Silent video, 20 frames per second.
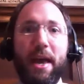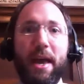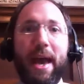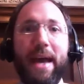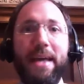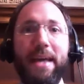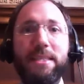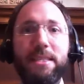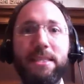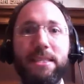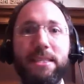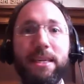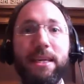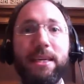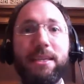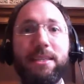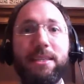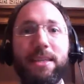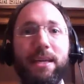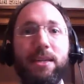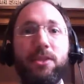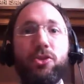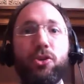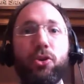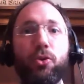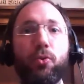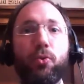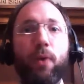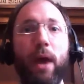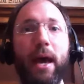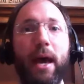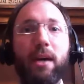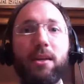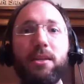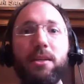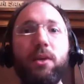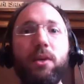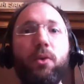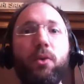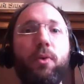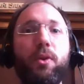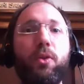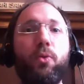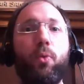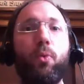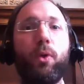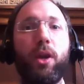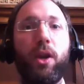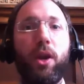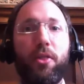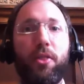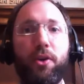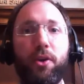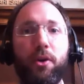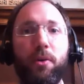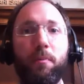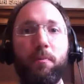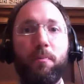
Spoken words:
and see it interacting with one another,